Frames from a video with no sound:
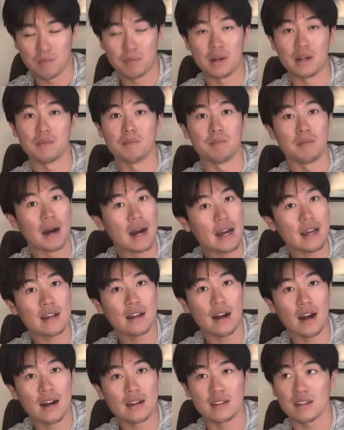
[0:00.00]
but my
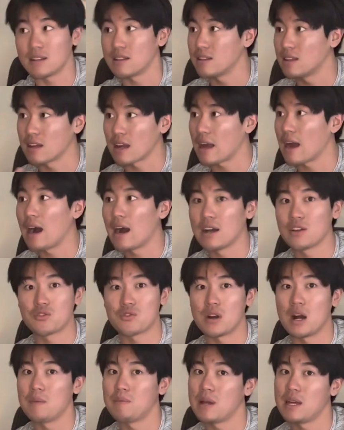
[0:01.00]
god, did the guy
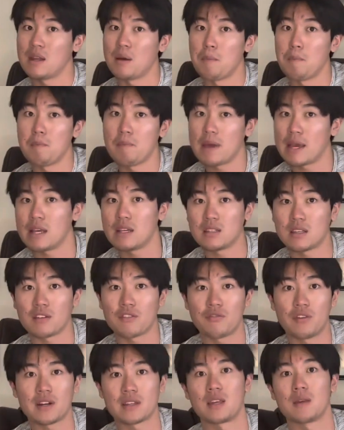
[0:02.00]
drop an amazing
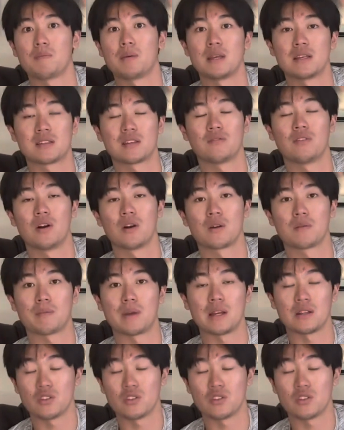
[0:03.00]
fucking piece of art, man.